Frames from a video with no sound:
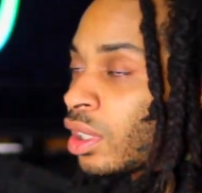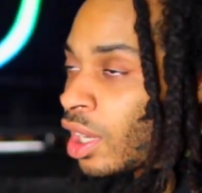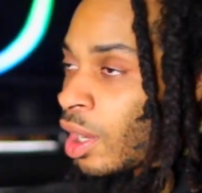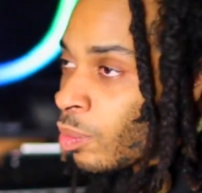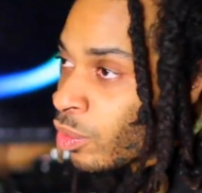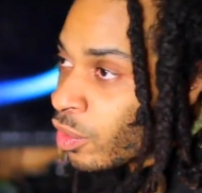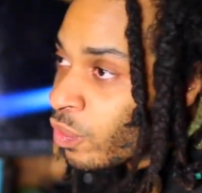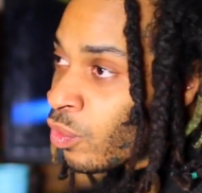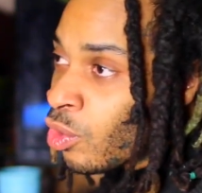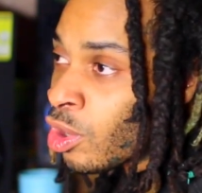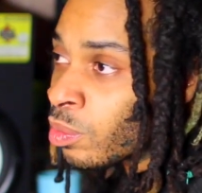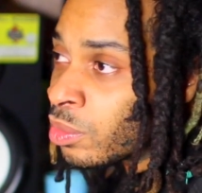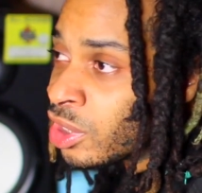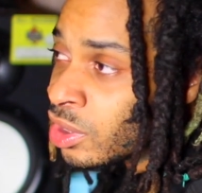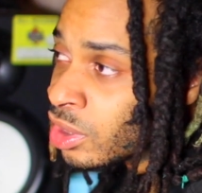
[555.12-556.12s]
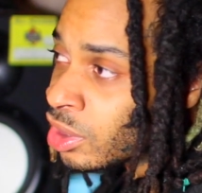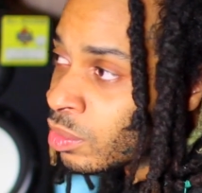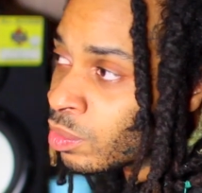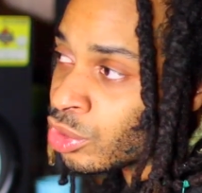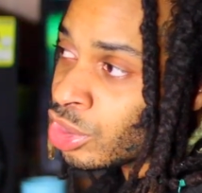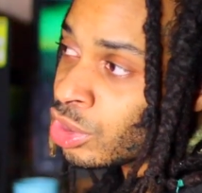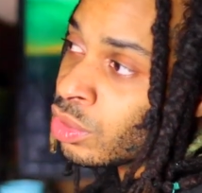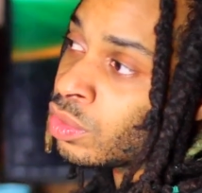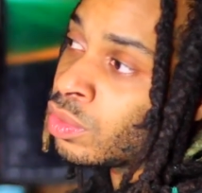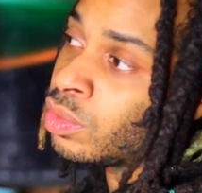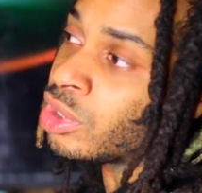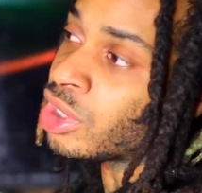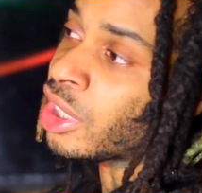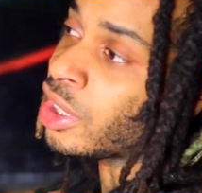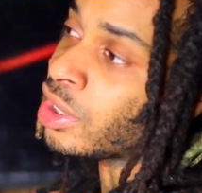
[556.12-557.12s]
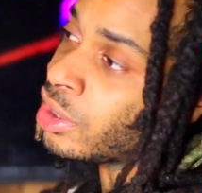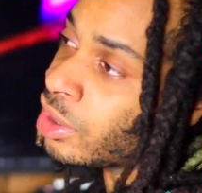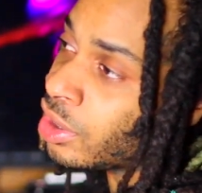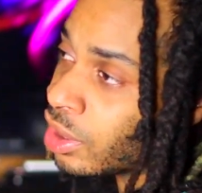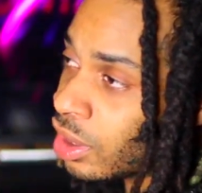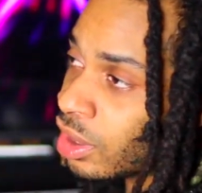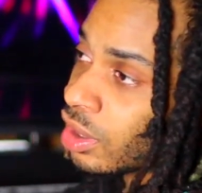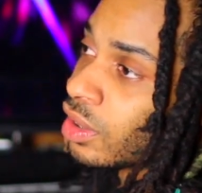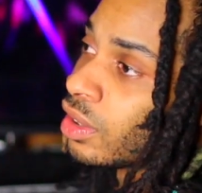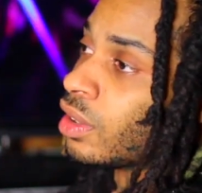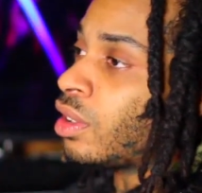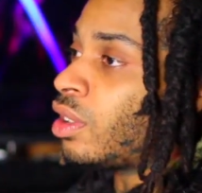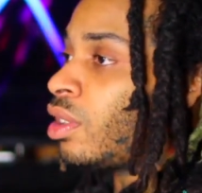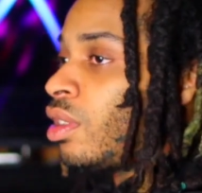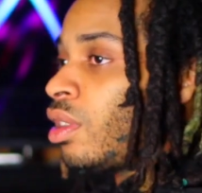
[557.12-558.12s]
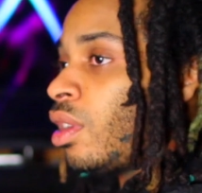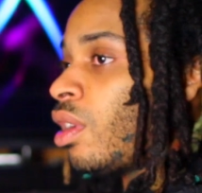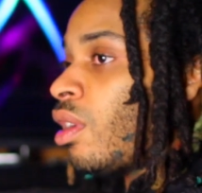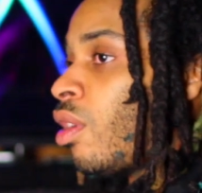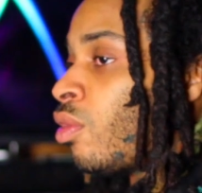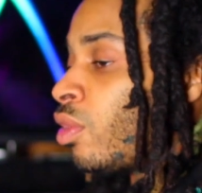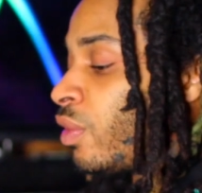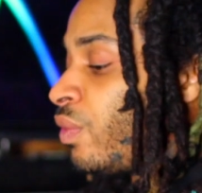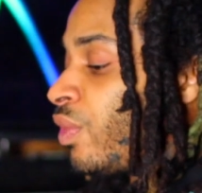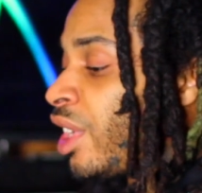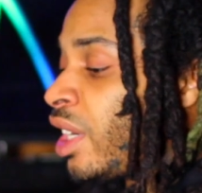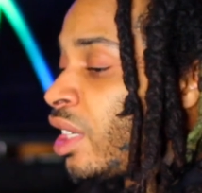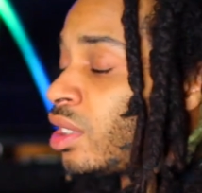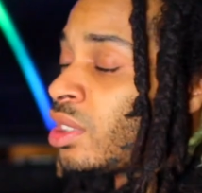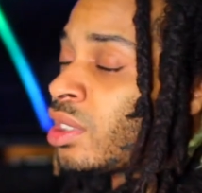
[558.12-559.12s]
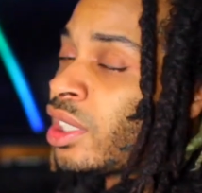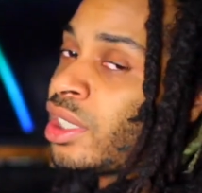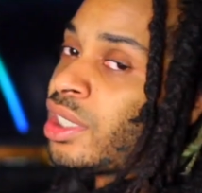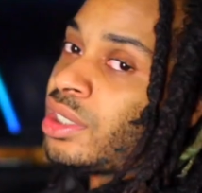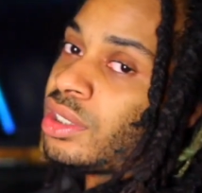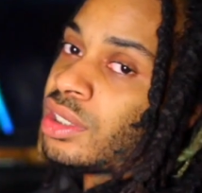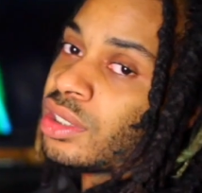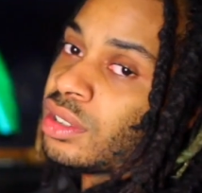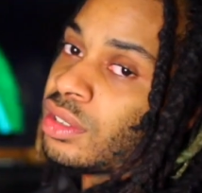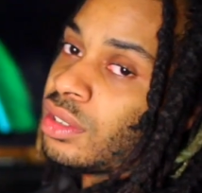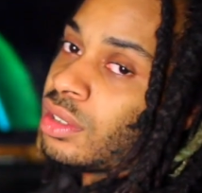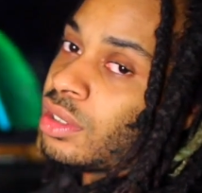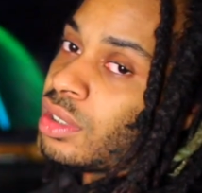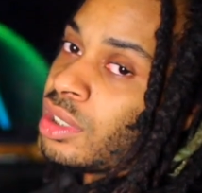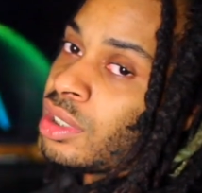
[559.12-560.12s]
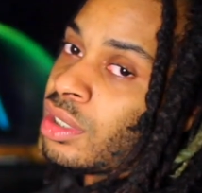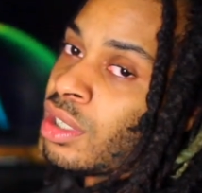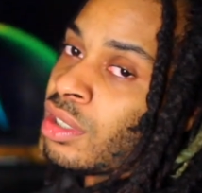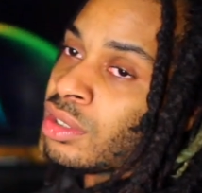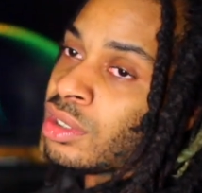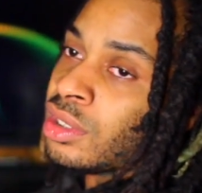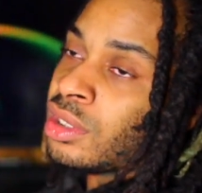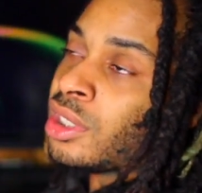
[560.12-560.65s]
I, I performed in some shoes at the. Uh, on the van stage in Austin,